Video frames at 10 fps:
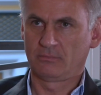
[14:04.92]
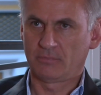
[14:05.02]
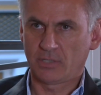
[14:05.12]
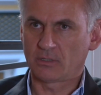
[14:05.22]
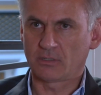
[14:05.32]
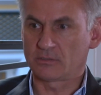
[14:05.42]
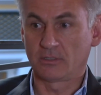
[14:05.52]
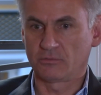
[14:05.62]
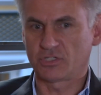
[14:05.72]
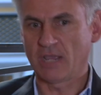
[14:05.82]
because, you
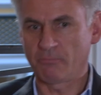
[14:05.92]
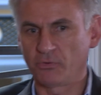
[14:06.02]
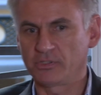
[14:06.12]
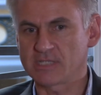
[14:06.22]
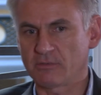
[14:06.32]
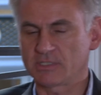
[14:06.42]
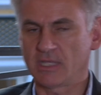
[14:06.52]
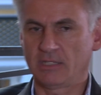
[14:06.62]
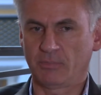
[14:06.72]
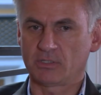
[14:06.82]
know, SharePoint is our
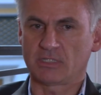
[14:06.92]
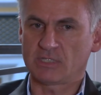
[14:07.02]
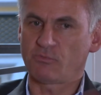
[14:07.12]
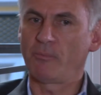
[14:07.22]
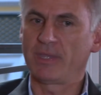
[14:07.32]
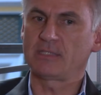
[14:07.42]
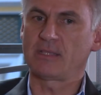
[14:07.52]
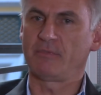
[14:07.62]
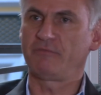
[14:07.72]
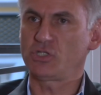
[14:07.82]
standard, because that's what makes
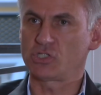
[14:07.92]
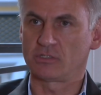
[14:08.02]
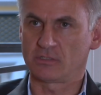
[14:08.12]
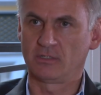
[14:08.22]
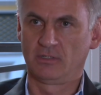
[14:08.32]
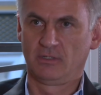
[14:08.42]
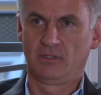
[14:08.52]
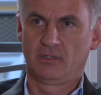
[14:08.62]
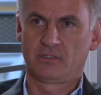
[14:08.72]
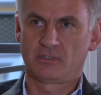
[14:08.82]
them efficient.
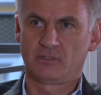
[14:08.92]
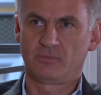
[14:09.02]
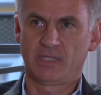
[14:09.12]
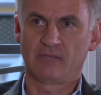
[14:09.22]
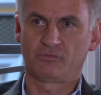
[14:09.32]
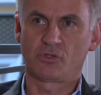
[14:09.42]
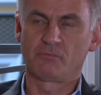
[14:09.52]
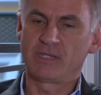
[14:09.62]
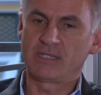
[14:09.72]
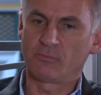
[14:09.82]
So we have to
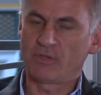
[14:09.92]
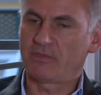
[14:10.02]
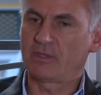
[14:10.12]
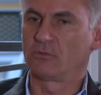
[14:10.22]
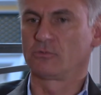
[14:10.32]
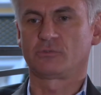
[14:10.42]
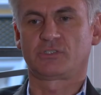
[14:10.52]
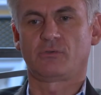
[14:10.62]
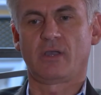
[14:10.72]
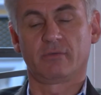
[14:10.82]
completely rethink
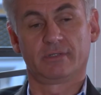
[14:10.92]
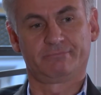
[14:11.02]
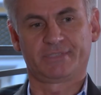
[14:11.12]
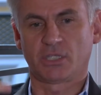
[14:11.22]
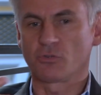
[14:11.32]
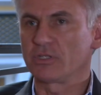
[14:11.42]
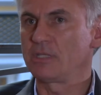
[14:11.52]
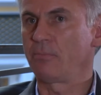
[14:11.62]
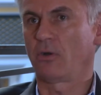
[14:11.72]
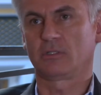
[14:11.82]
also our security
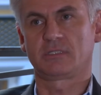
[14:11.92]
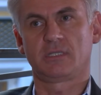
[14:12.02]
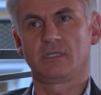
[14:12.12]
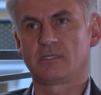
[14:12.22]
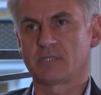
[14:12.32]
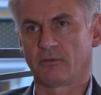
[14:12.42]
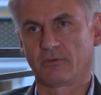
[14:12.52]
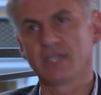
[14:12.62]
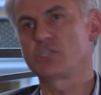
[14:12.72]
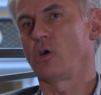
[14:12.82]
policies, our
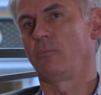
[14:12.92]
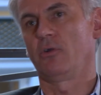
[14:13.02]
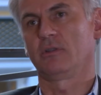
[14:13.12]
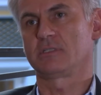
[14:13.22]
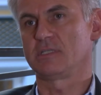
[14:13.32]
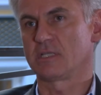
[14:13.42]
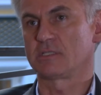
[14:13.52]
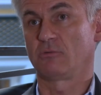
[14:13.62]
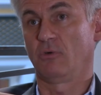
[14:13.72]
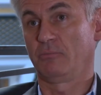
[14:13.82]
HR policies and
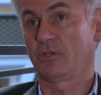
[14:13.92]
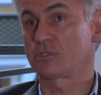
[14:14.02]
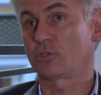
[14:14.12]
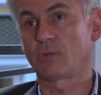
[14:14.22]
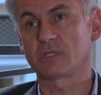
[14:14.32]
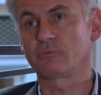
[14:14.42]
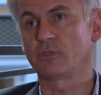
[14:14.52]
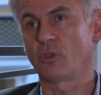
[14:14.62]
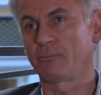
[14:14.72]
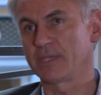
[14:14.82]
so on, because otherwise we
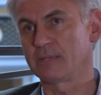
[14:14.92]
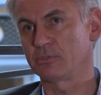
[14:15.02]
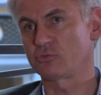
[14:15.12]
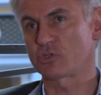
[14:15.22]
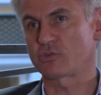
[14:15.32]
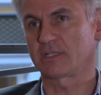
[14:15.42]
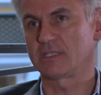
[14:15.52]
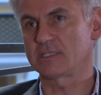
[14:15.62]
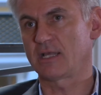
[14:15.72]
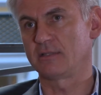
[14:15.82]
will not be able to attract
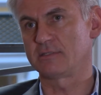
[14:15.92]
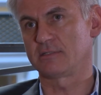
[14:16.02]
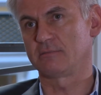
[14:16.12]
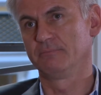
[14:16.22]
these talents.